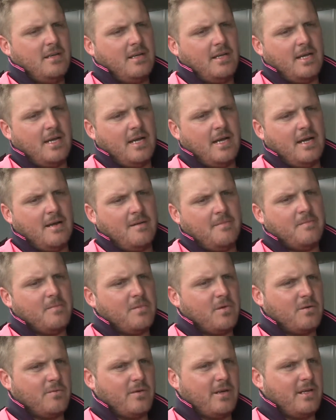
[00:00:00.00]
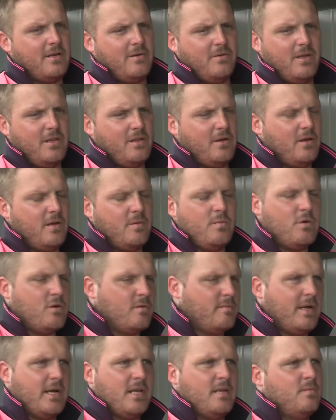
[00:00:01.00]
Look, we're learning more
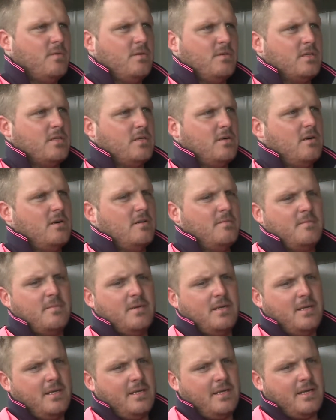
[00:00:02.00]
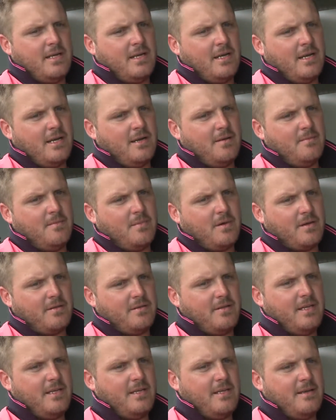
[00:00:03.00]
about him all the time. I
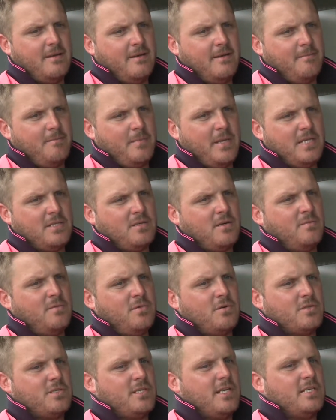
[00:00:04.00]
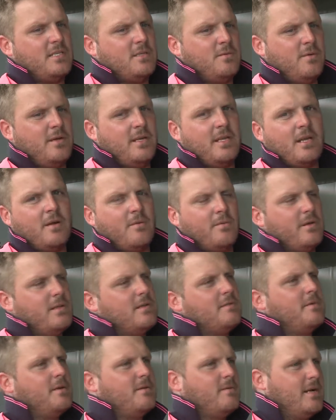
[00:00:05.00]
think he's got more chance of winning a
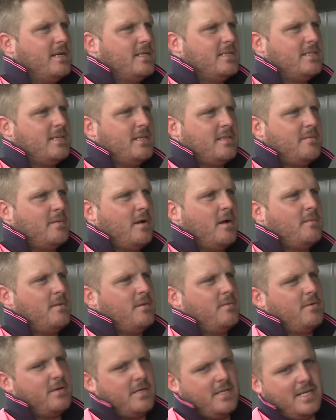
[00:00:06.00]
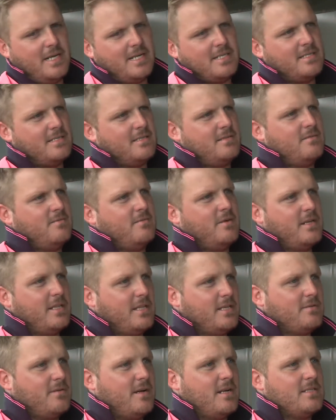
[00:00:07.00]
really big race at the moment than what he does one of
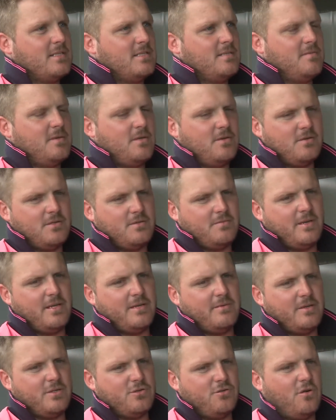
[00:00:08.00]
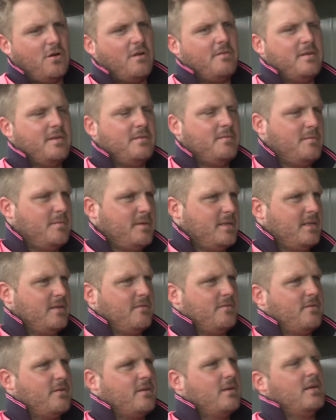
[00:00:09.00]
these races, because we're driving him a bit
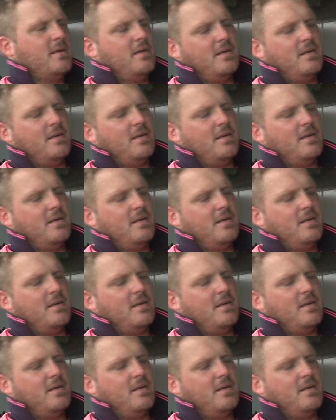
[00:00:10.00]
different.